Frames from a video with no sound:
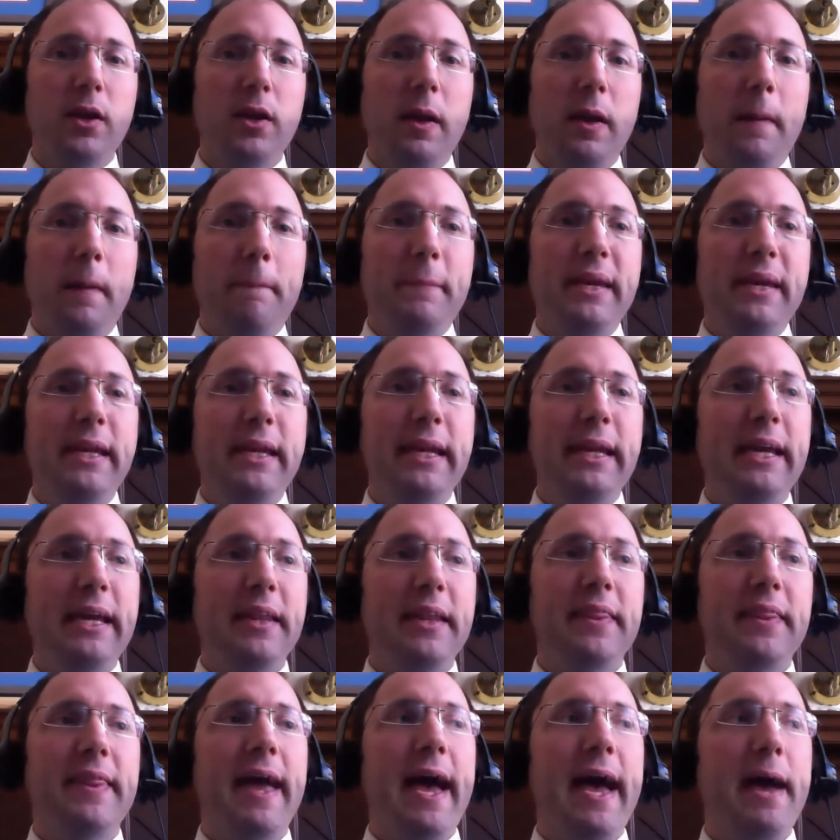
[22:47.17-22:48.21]

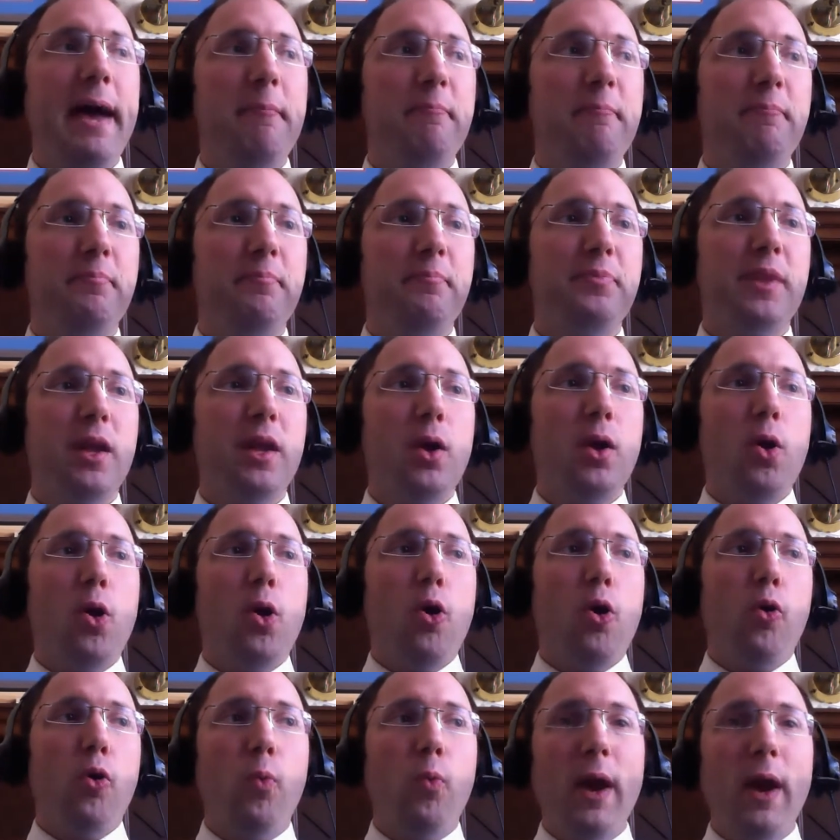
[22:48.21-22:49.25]
Meaning that
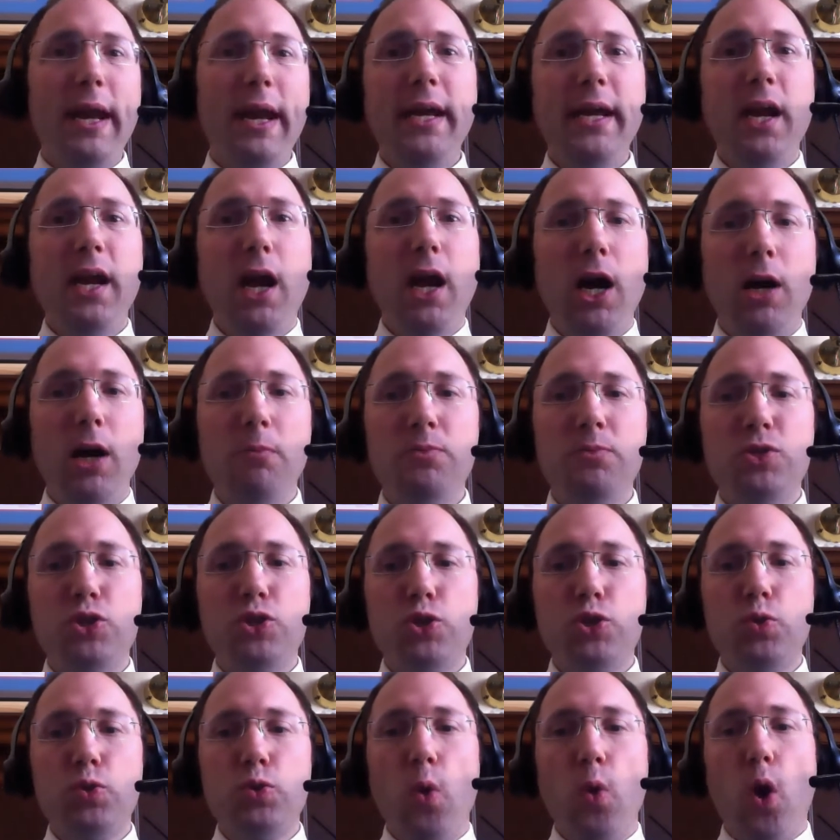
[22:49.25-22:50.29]
when it comes
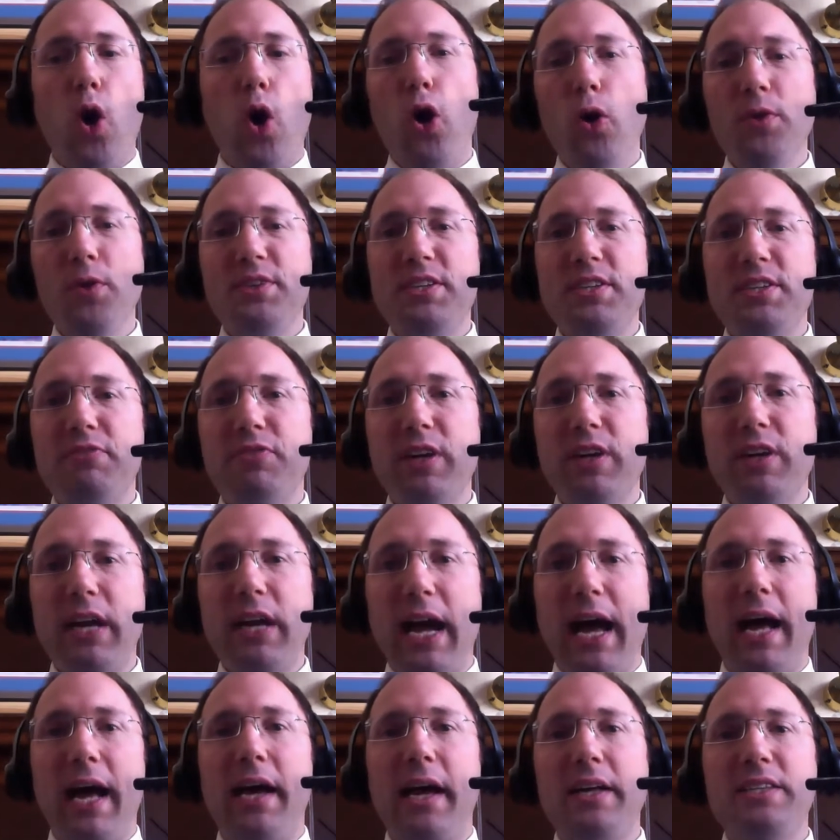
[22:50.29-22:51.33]
to all different
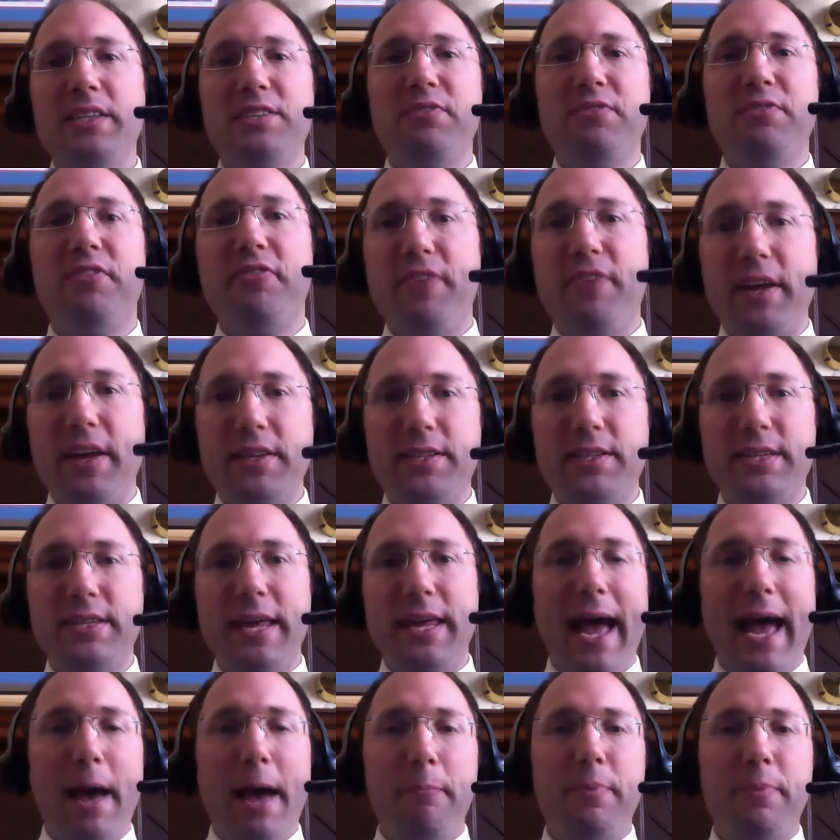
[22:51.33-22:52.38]
kinds of events that
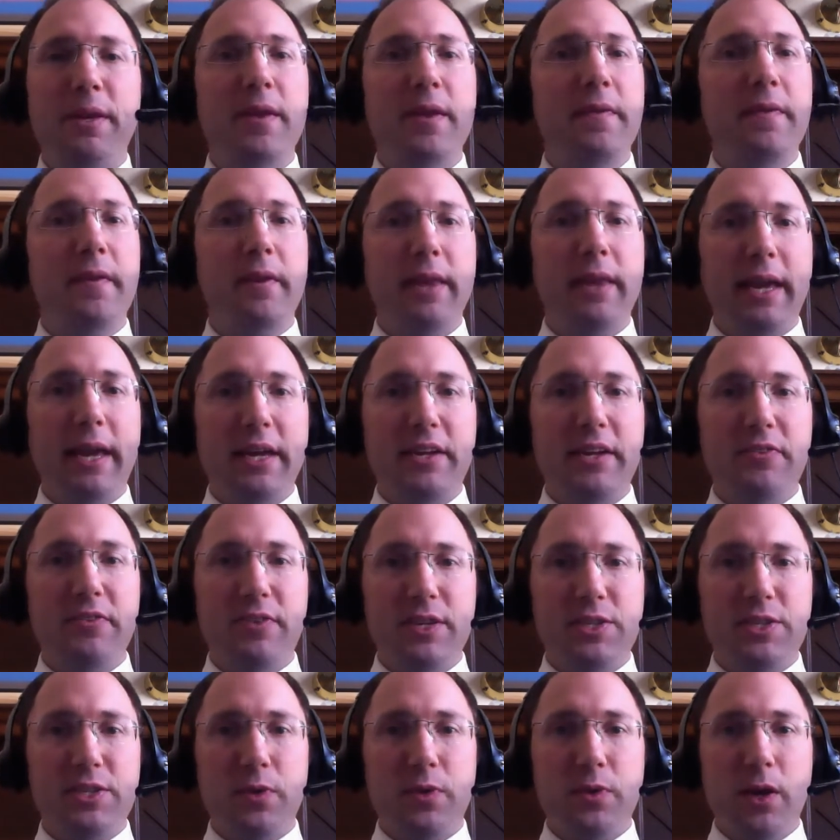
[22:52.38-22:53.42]
happen in the land of
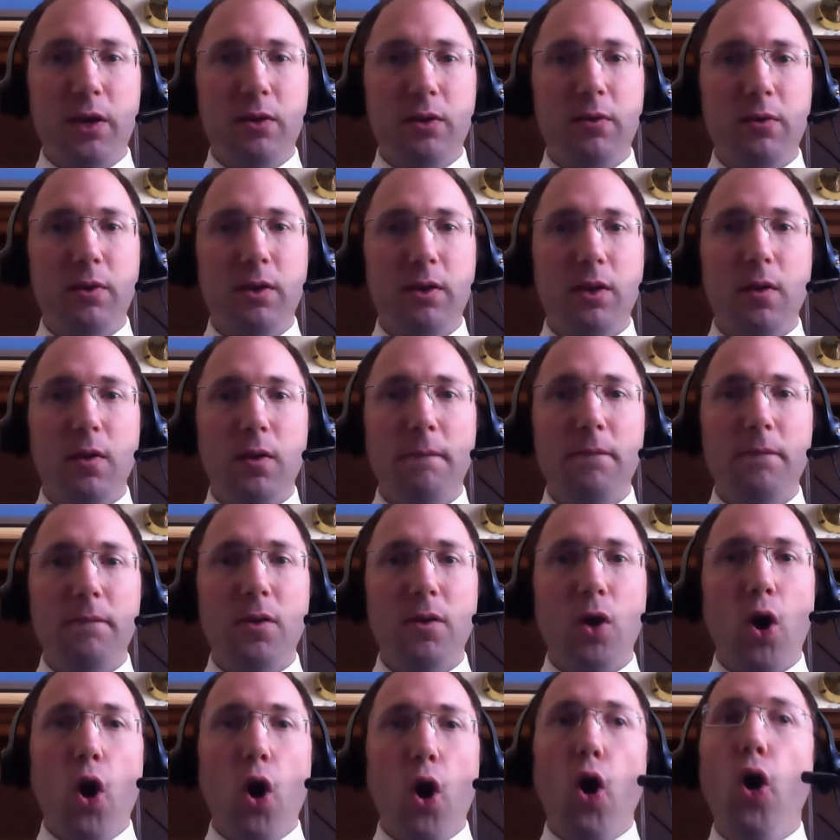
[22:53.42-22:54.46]
Israel,
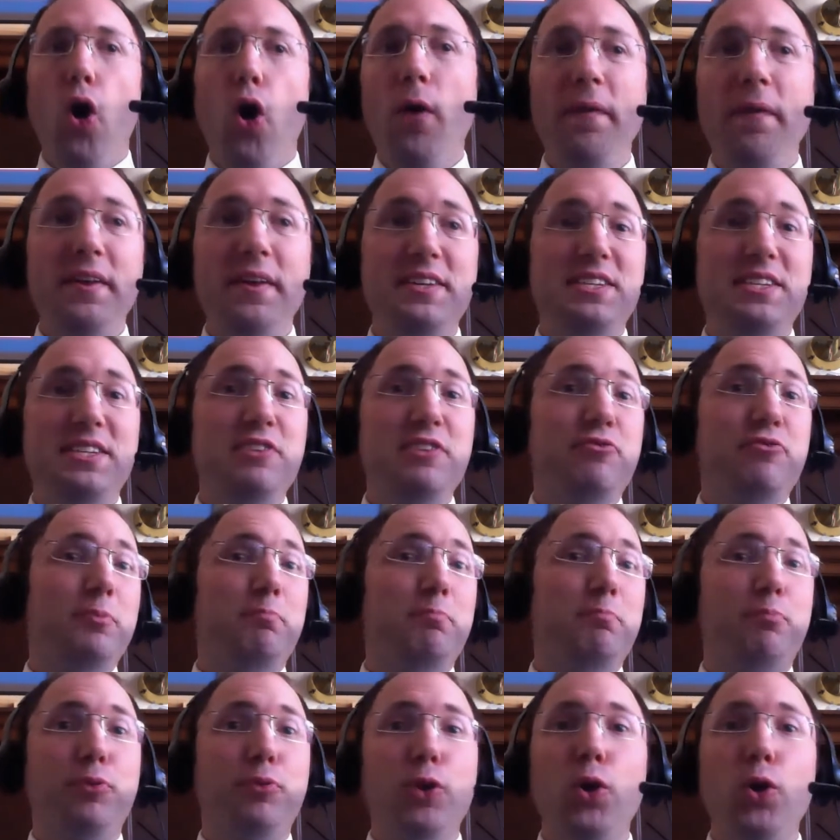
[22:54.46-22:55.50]
all the
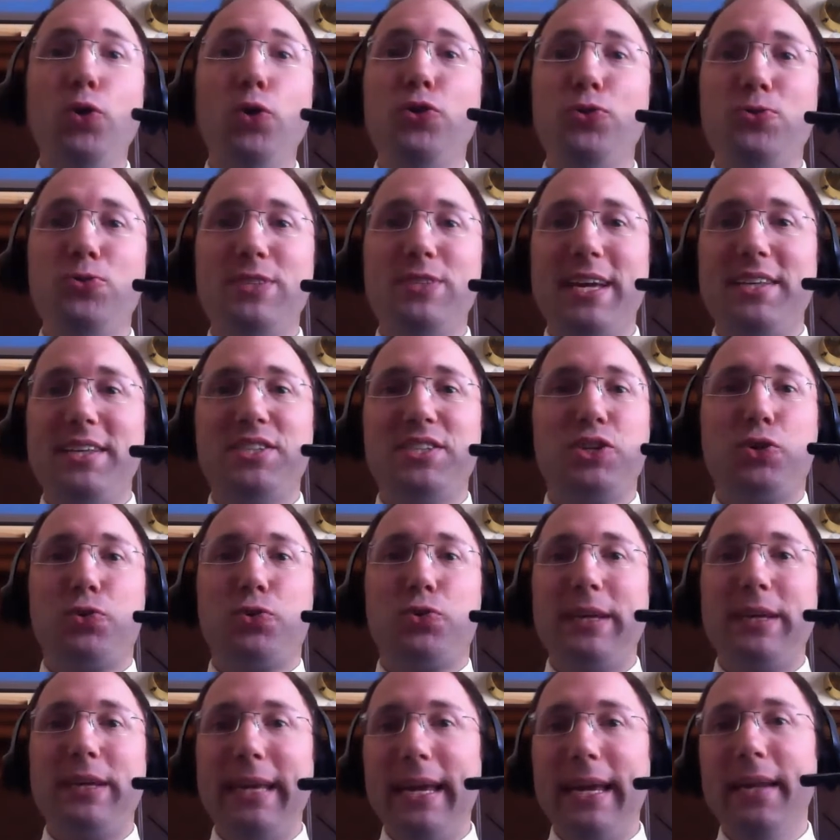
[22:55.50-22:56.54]
different produce that's
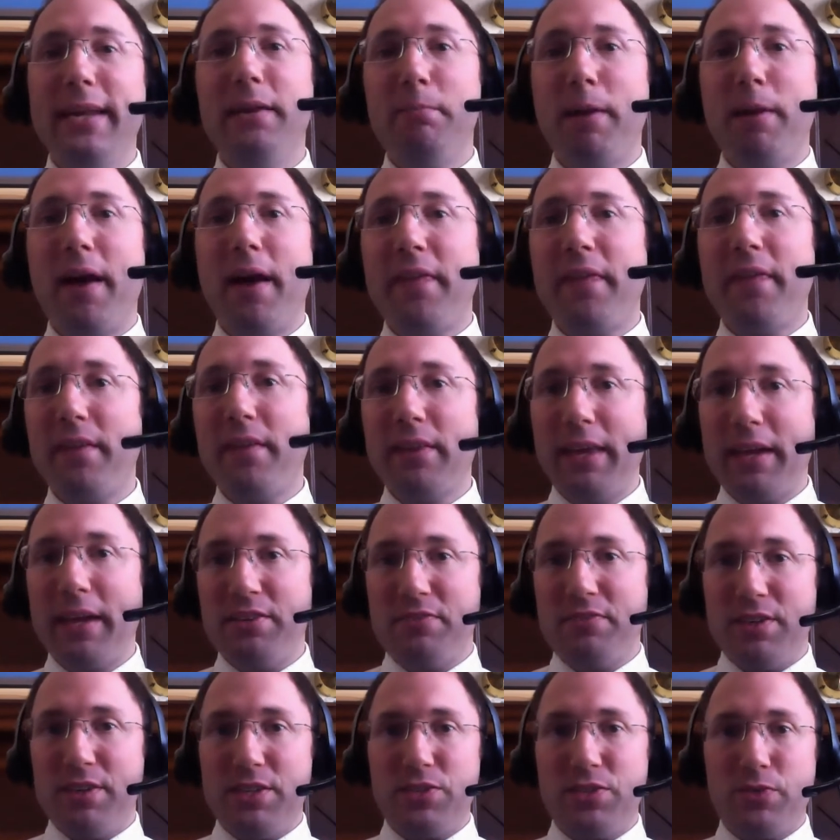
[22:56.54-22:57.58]
created by the land
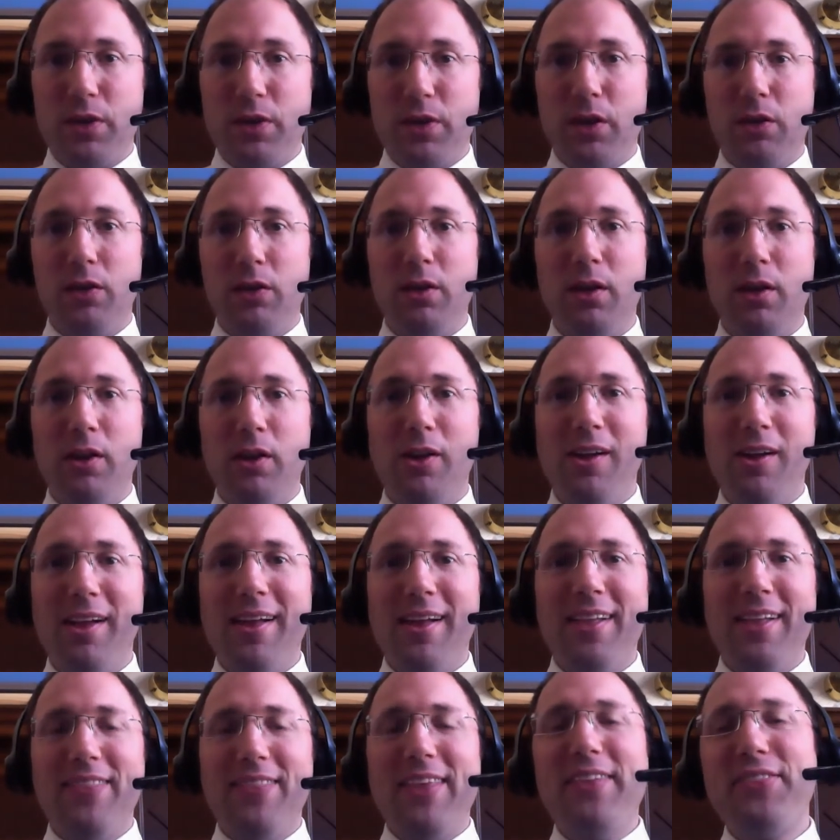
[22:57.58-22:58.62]
of Israel,
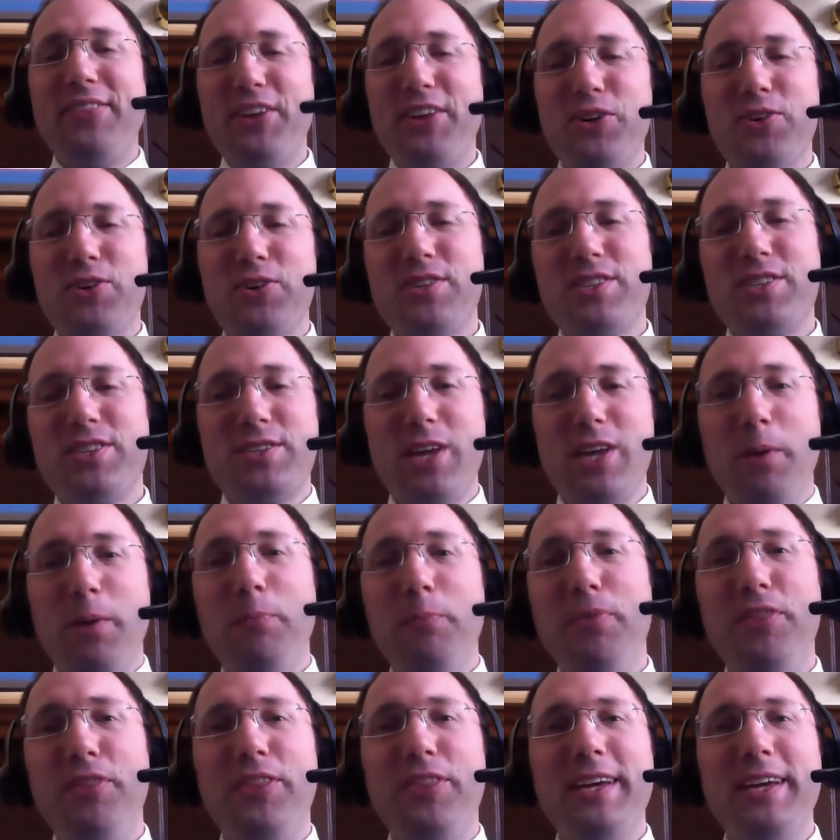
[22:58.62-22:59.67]
that there is
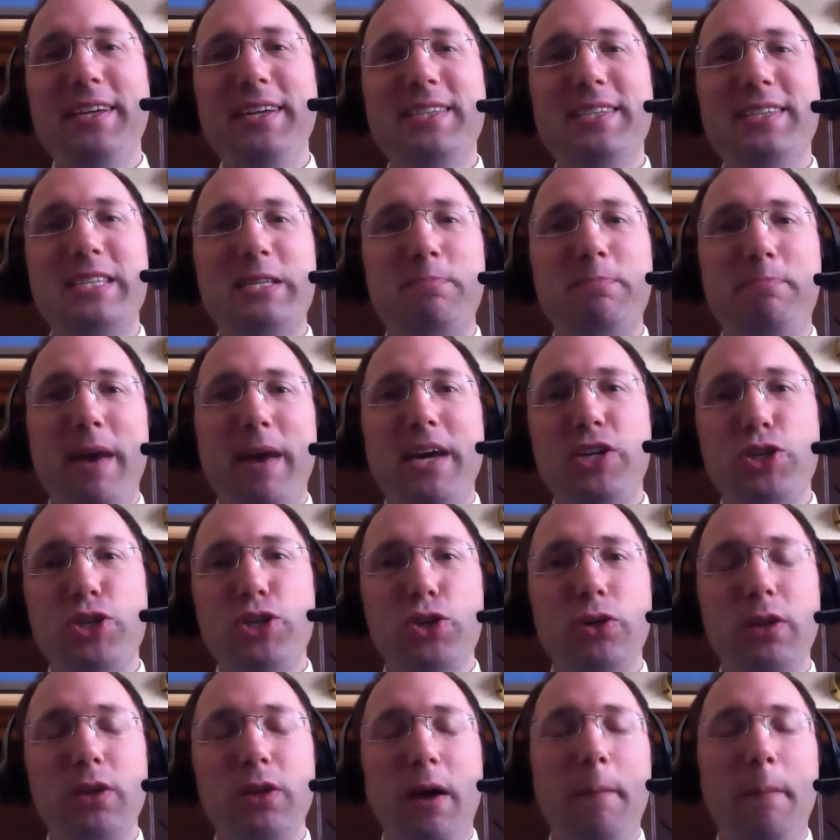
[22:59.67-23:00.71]
something
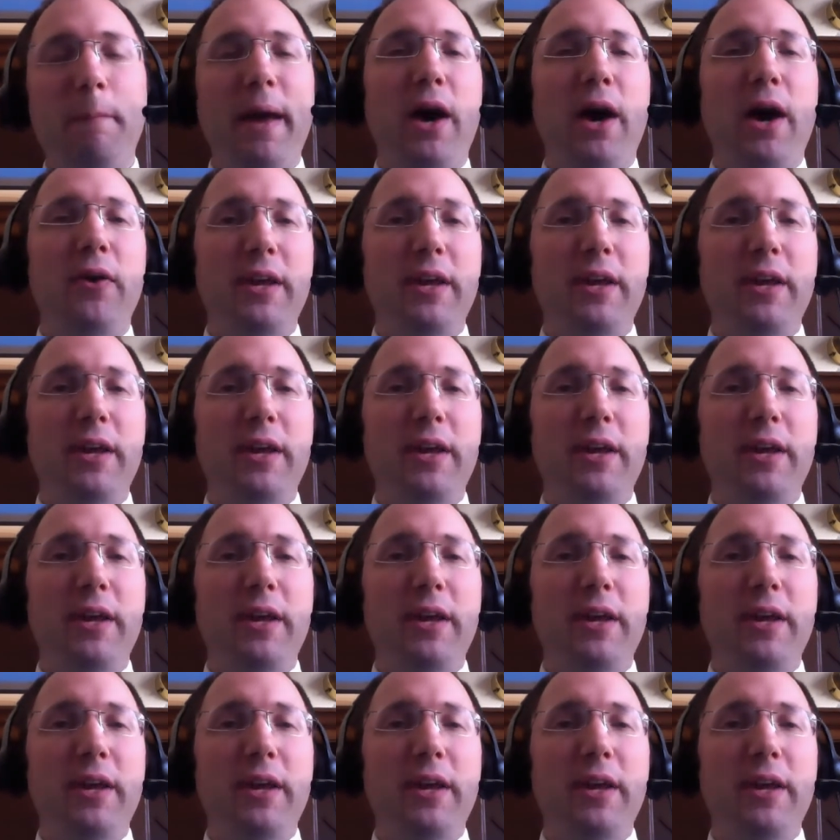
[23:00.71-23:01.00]
special about